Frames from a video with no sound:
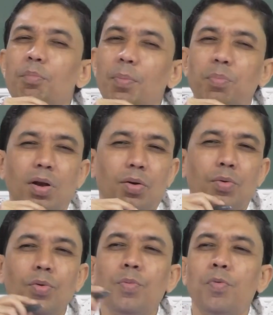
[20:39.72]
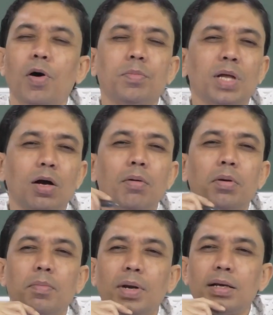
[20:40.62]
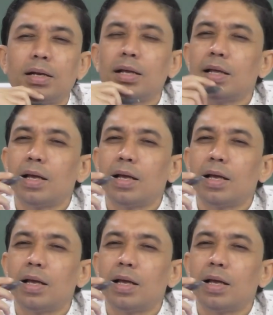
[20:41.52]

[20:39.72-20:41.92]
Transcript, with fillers: people who form the government